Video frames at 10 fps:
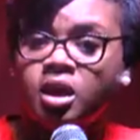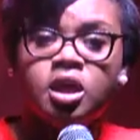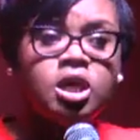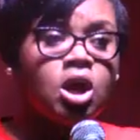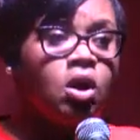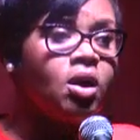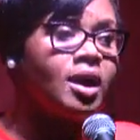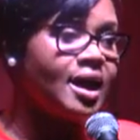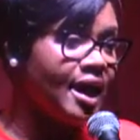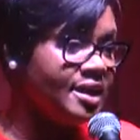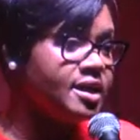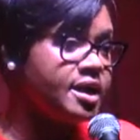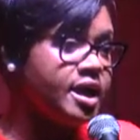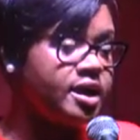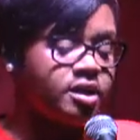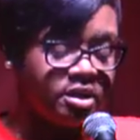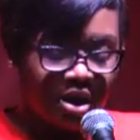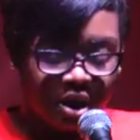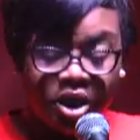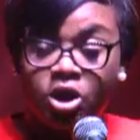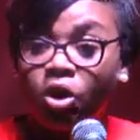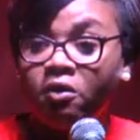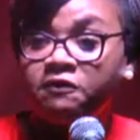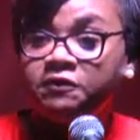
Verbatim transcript: your candidate, your